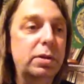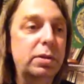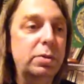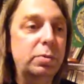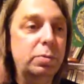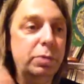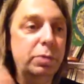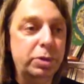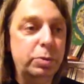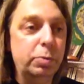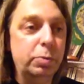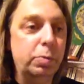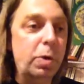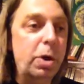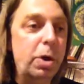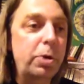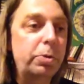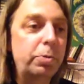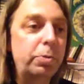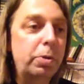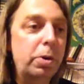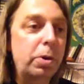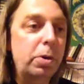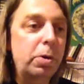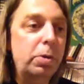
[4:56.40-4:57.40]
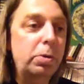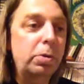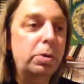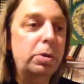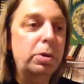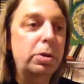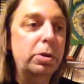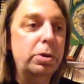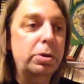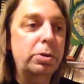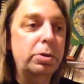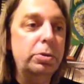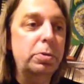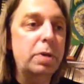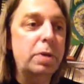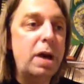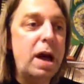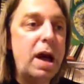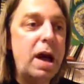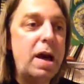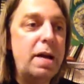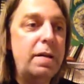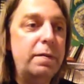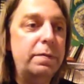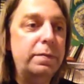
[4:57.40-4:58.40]
with one roll you
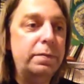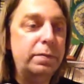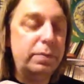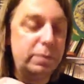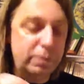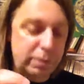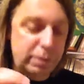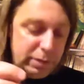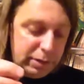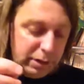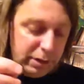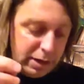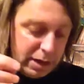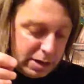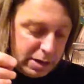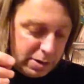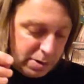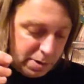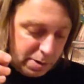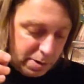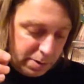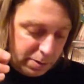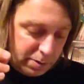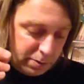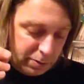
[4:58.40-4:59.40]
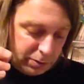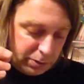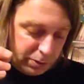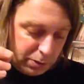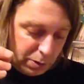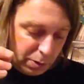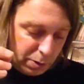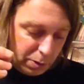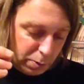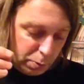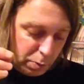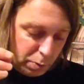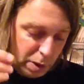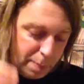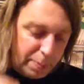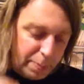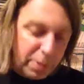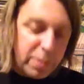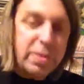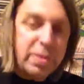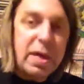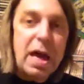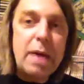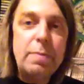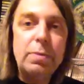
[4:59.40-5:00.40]
have either your
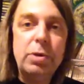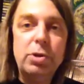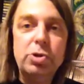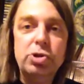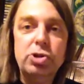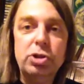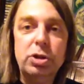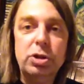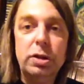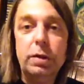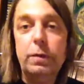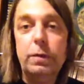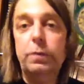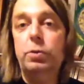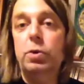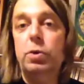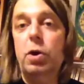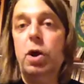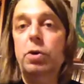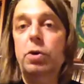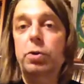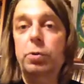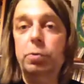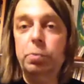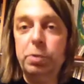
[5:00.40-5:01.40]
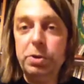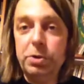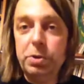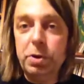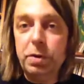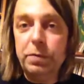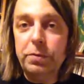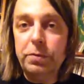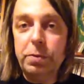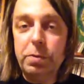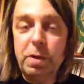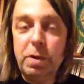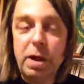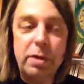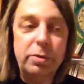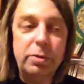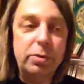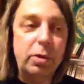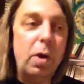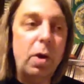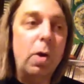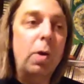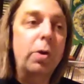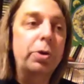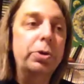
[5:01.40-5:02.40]
weapon damage if you are the winner of the round,
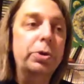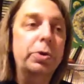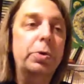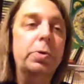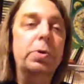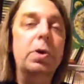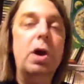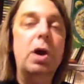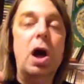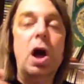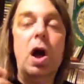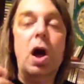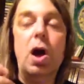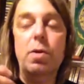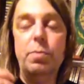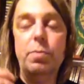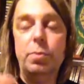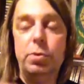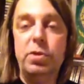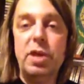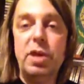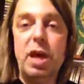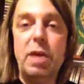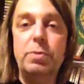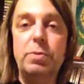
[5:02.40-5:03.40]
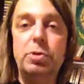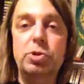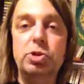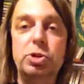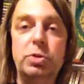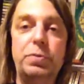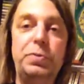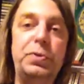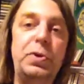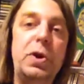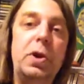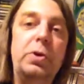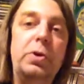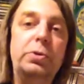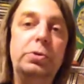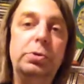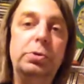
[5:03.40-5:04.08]
or your armor damage if you are the